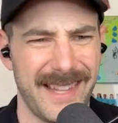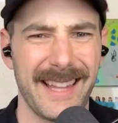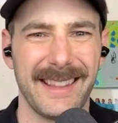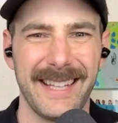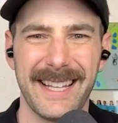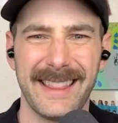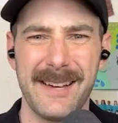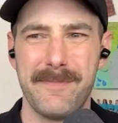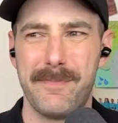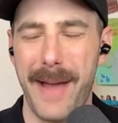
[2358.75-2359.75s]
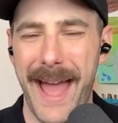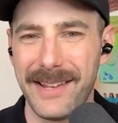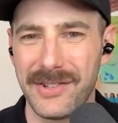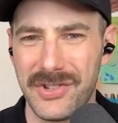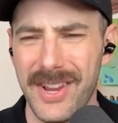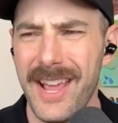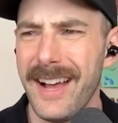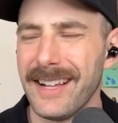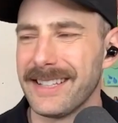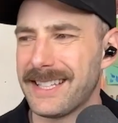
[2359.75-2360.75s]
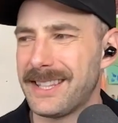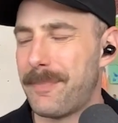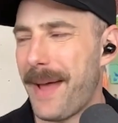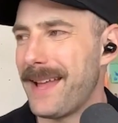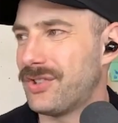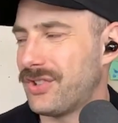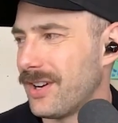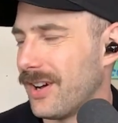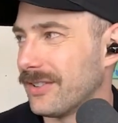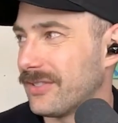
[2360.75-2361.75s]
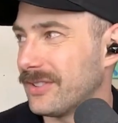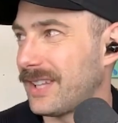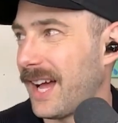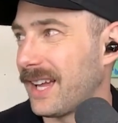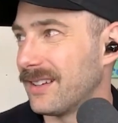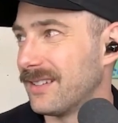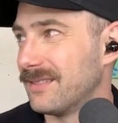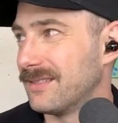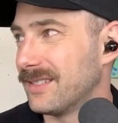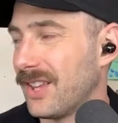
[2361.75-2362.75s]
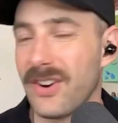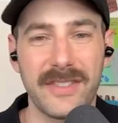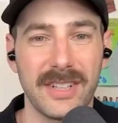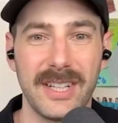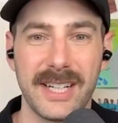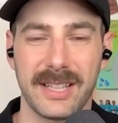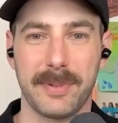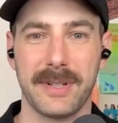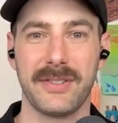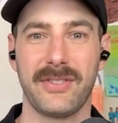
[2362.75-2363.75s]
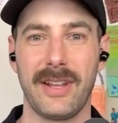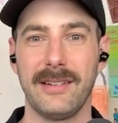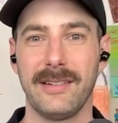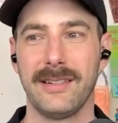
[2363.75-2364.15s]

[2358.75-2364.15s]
Yeah, lick the bench. Lick the bench. And also, like, you don't have to look at the person.